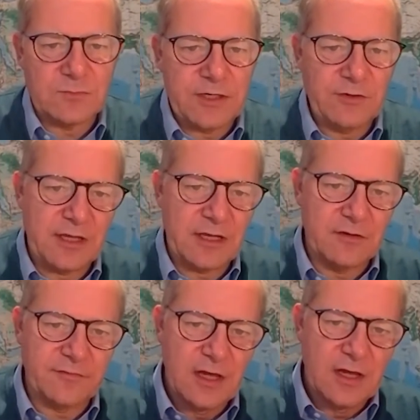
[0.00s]
And when you think
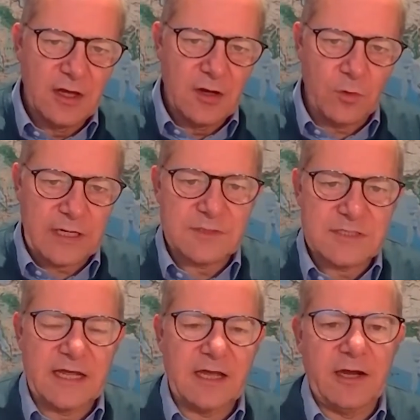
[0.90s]
of what I was
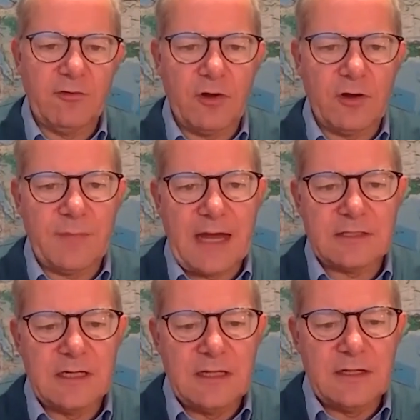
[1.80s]
saying earlier on
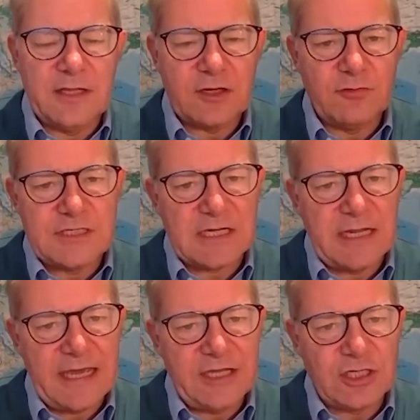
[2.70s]
about the
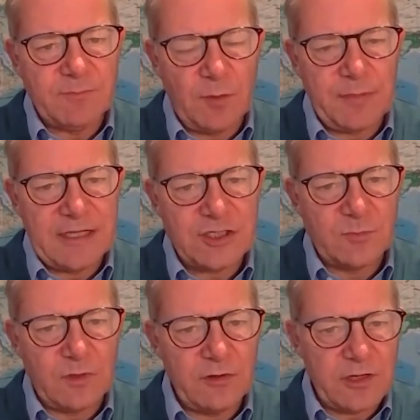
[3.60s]
increasingly aging population,
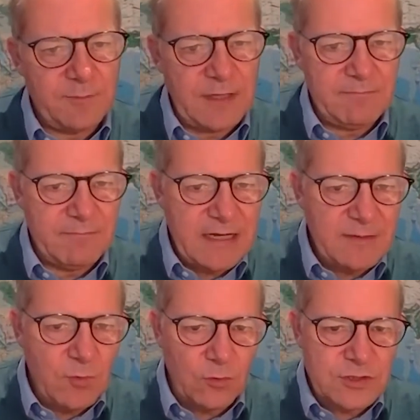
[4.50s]
well, there are going to be many
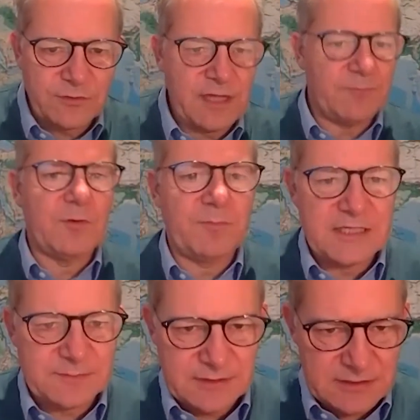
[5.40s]
more sort of hip
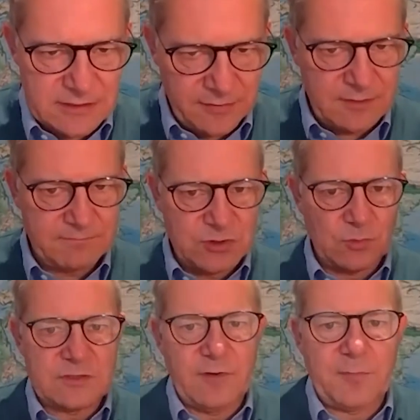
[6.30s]
replacements and other
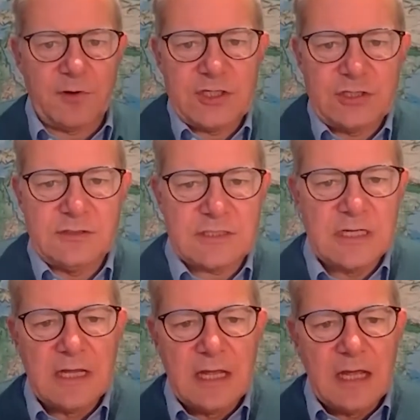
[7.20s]
sorts of operations
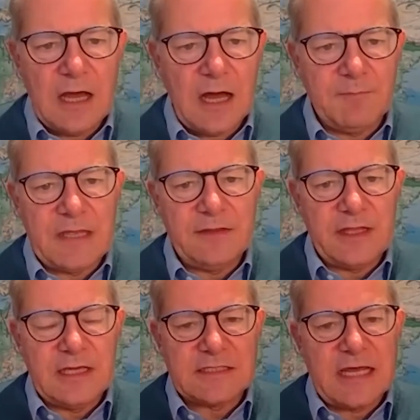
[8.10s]
in
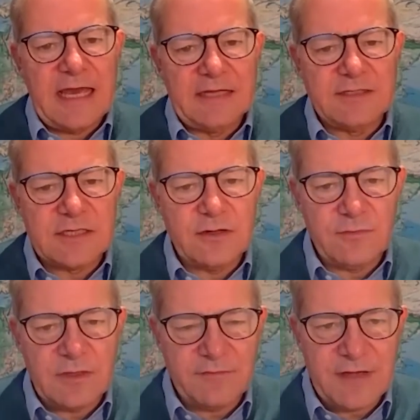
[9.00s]
the years ahead. So
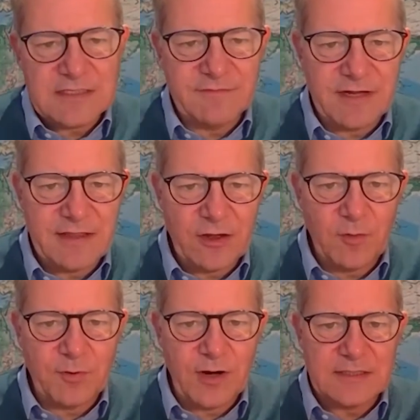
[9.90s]
effectively, they
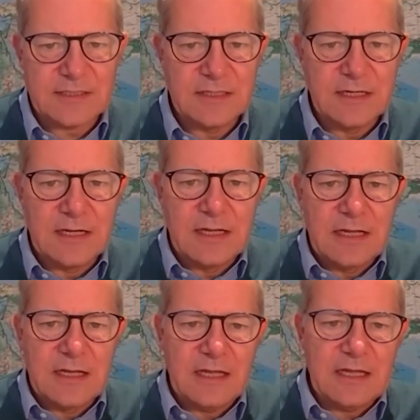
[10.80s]
operate,
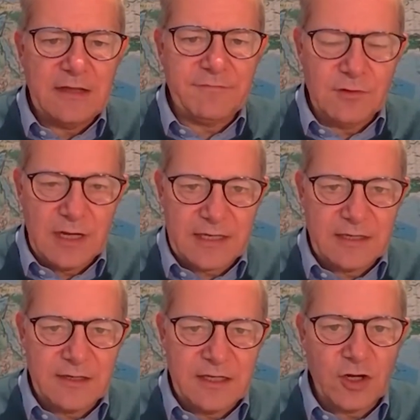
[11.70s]
if you like,
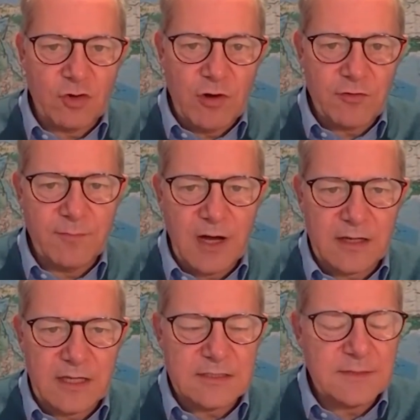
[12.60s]
in a growth
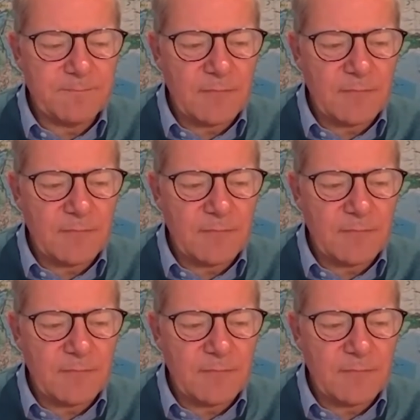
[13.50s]
market.